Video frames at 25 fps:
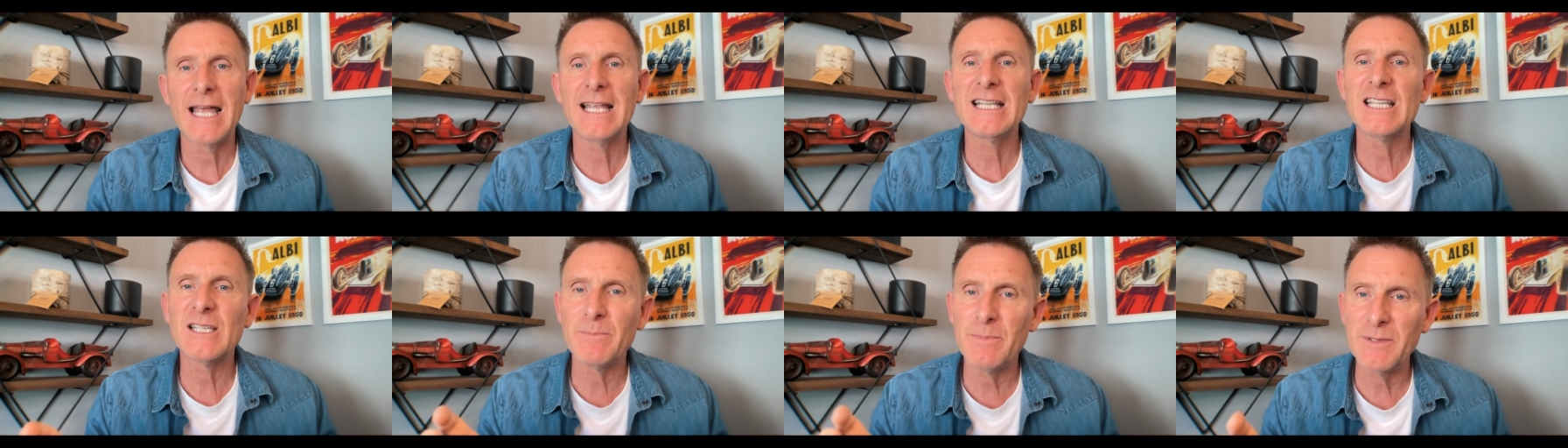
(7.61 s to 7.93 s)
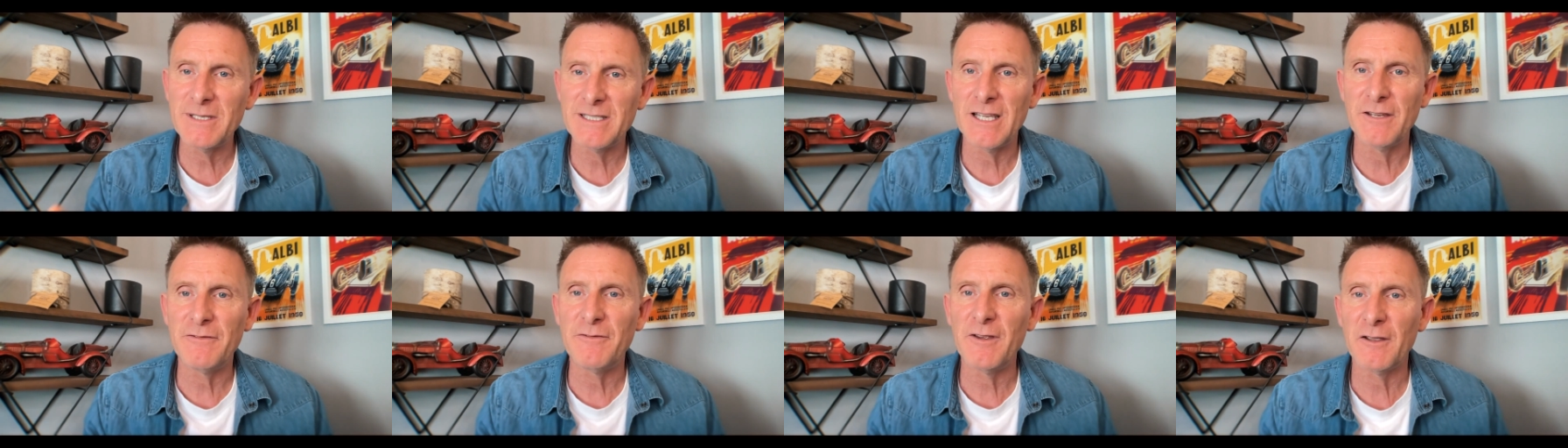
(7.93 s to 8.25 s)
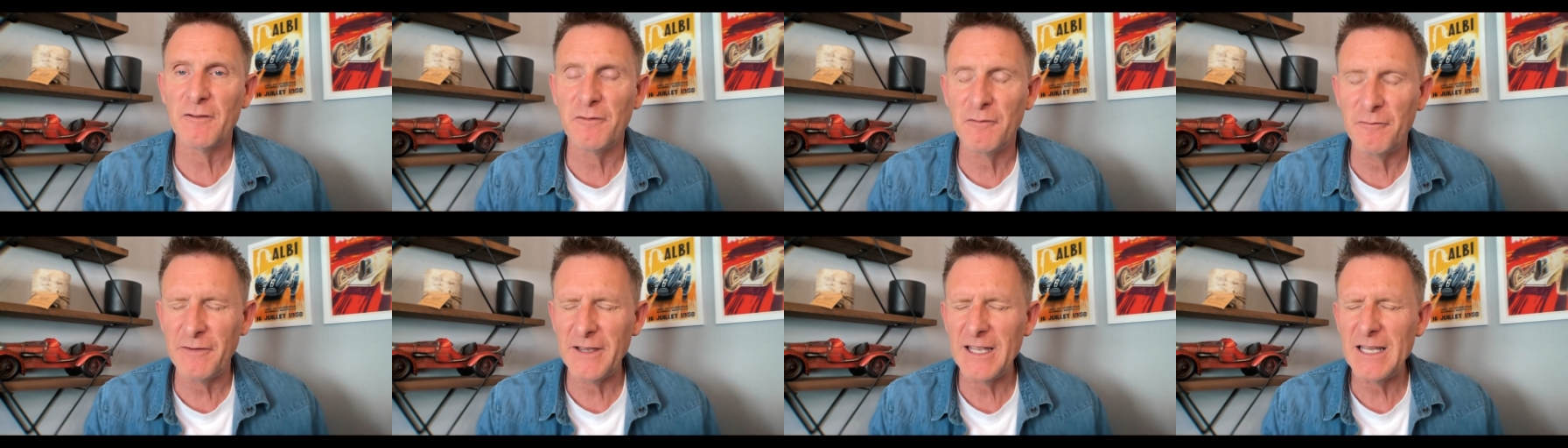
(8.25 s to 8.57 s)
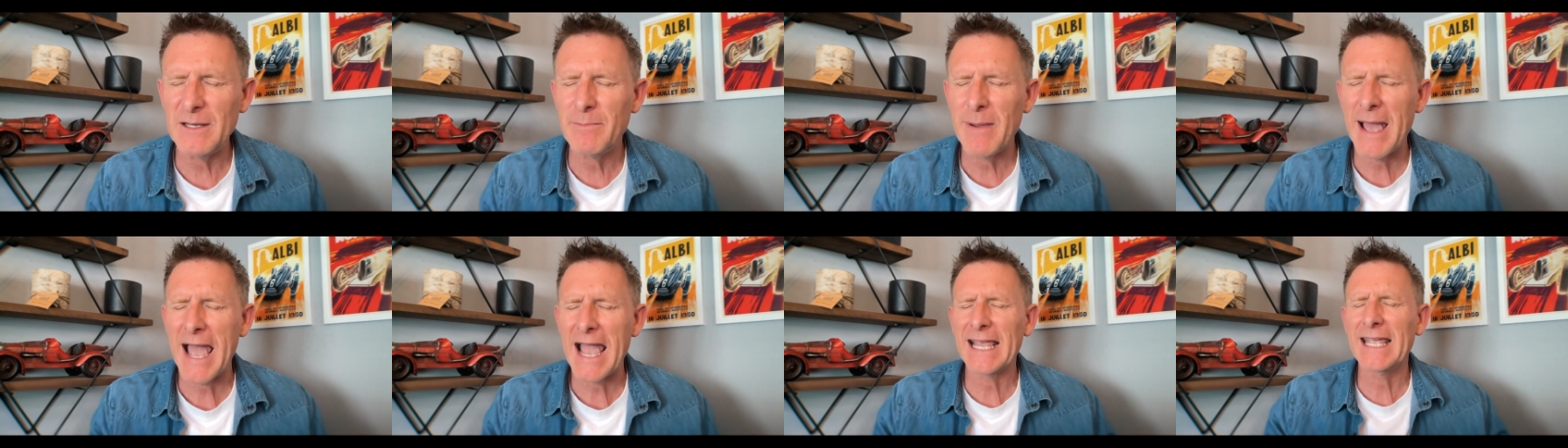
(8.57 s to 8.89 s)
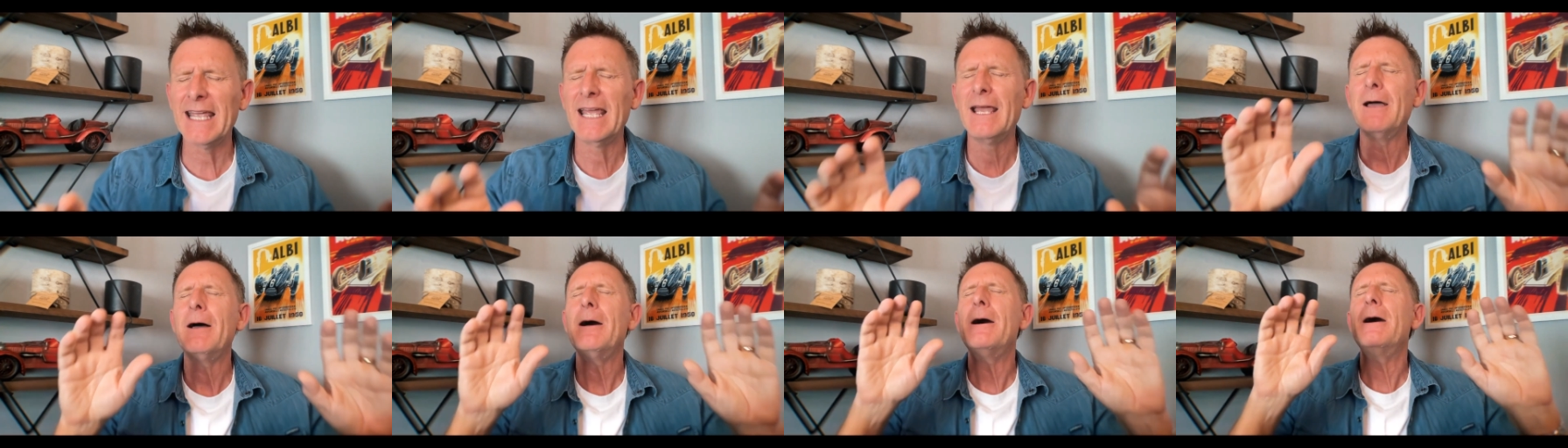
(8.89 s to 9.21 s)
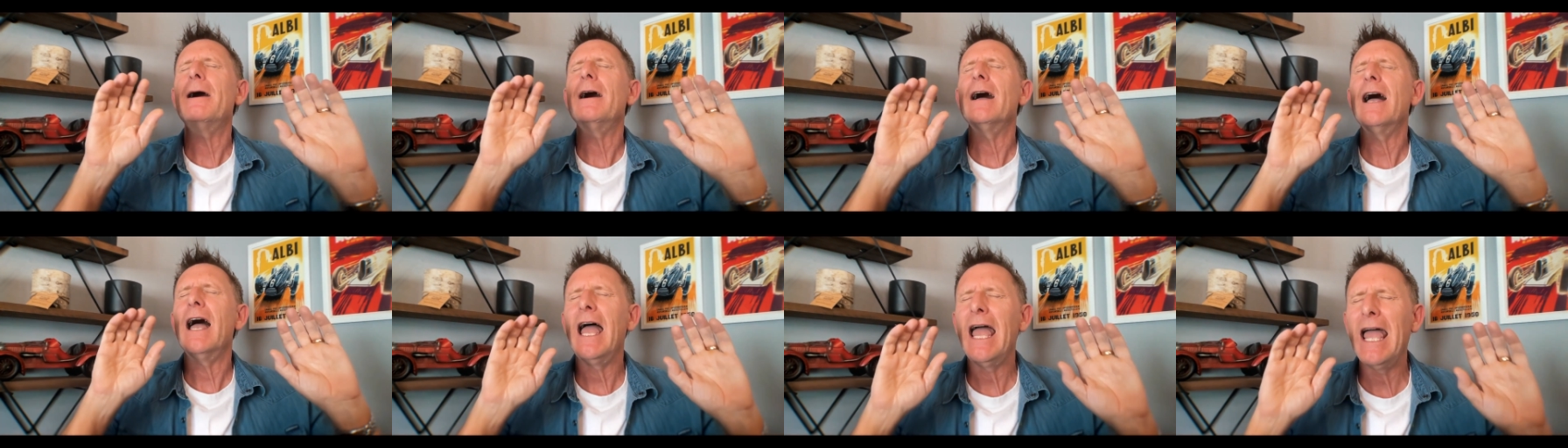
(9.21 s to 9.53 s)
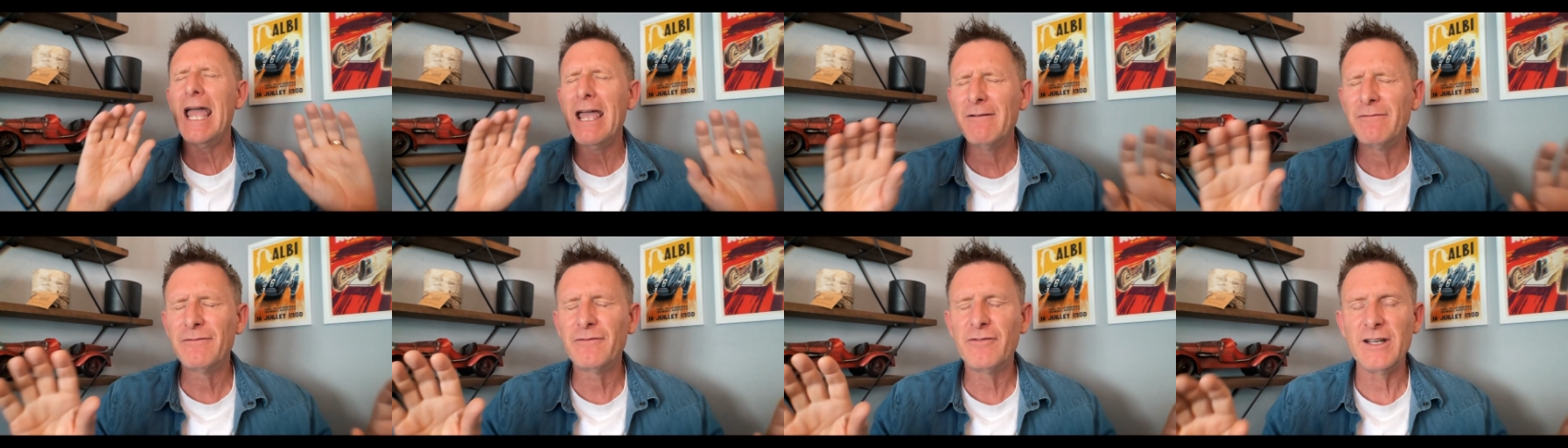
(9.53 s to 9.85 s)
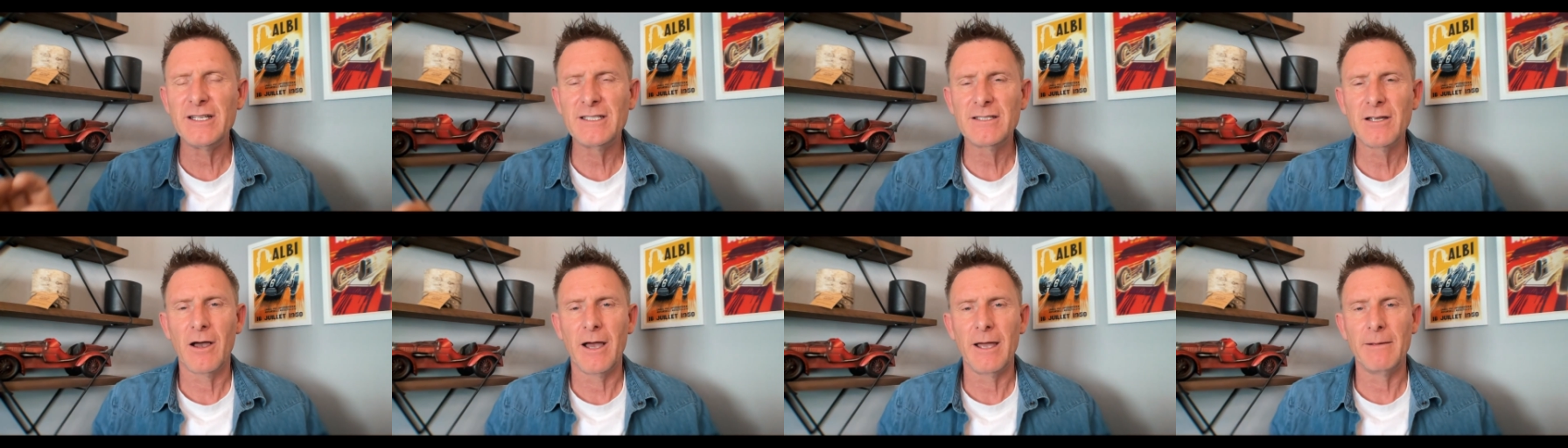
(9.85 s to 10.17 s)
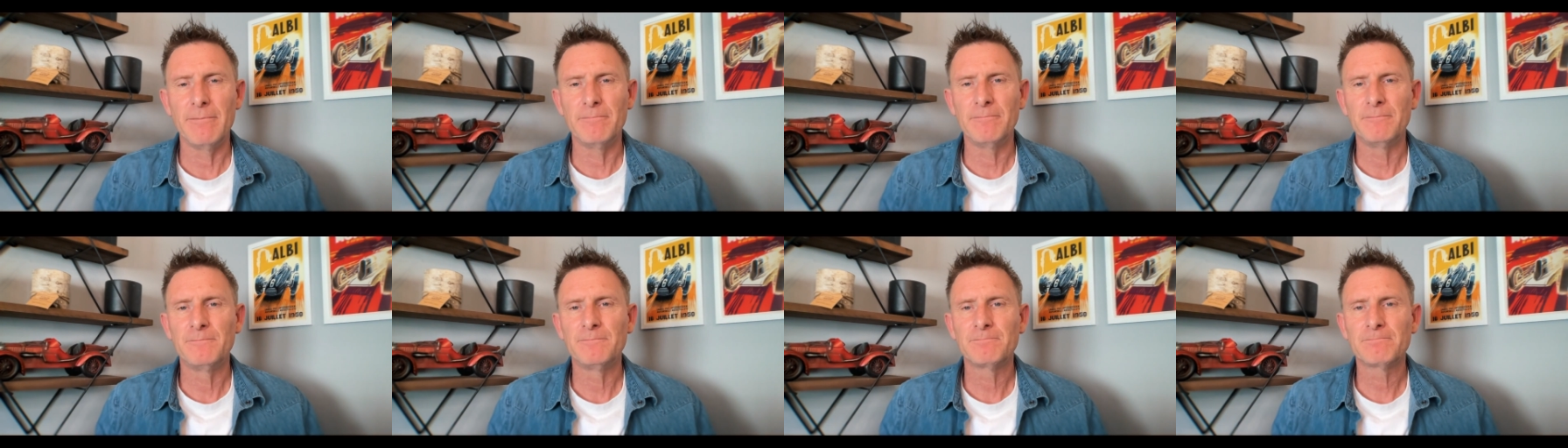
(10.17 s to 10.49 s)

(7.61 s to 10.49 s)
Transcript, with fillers: and specific feedback every time.